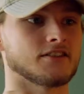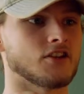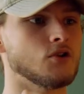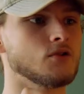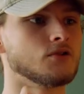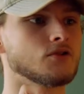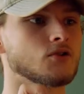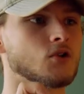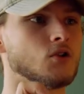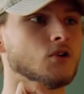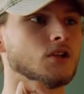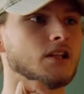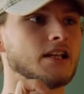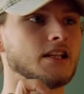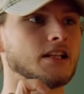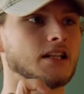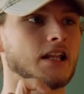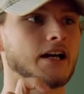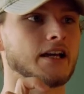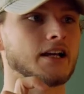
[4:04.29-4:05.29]
Those are
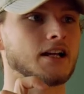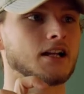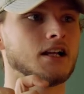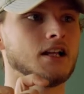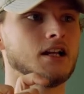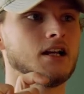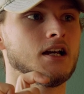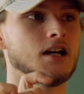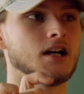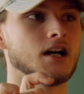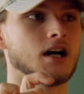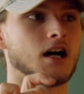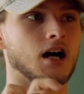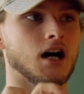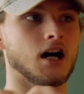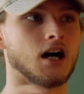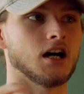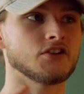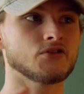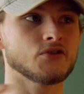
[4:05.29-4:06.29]
only like
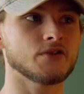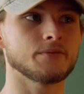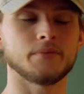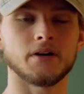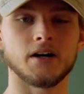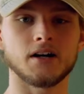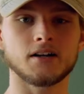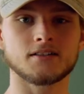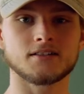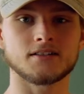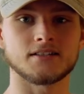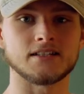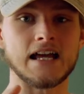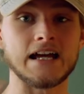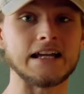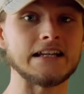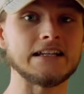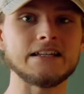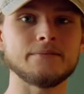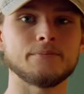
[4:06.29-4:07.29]
$100,
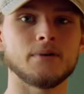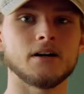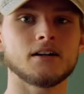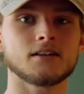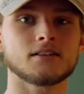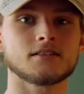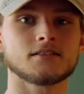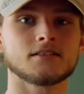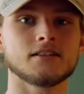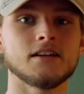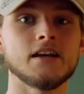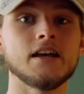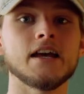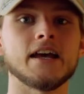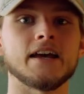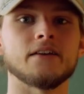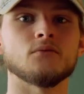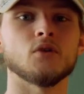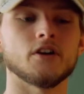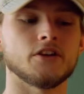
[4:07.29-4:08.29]
$90.
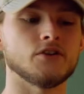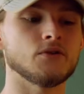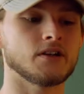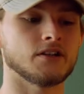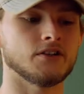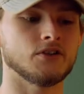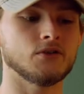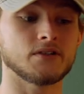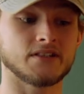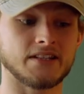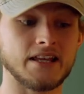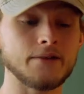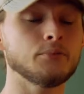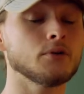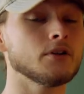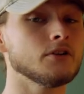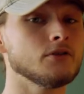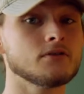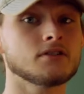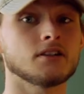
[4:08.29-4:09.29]
And what you can do is they
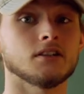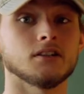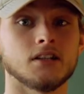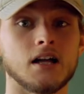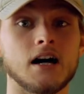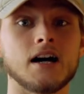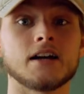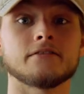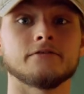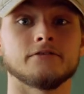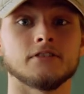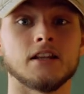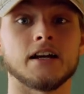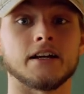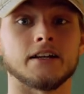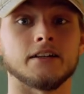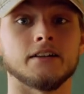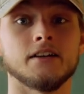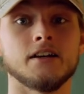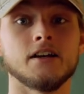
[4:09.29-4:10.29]
produce a lot of
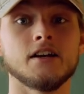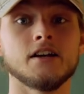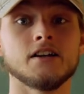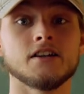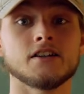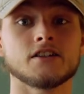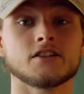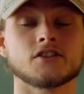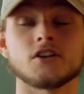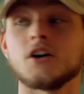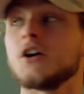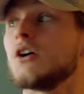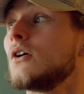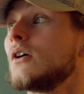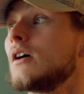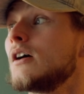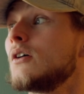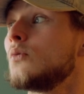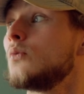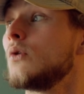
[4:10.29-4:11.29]
light.
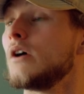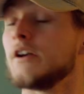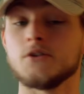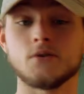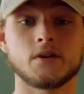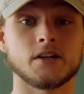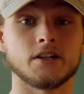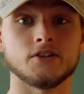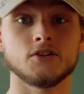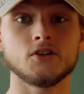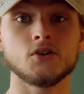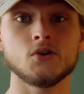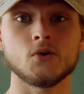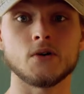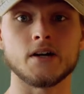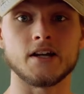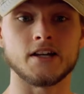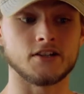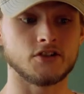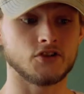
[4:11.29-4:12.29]
So what you can
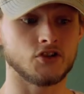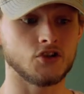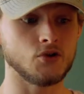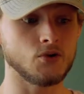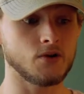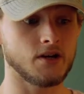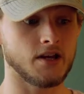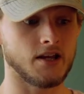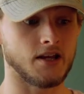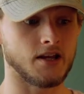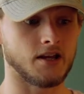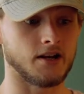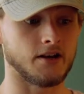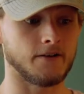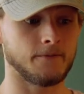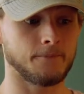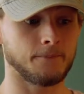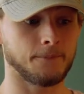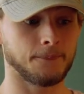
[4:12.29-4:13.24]
do is you can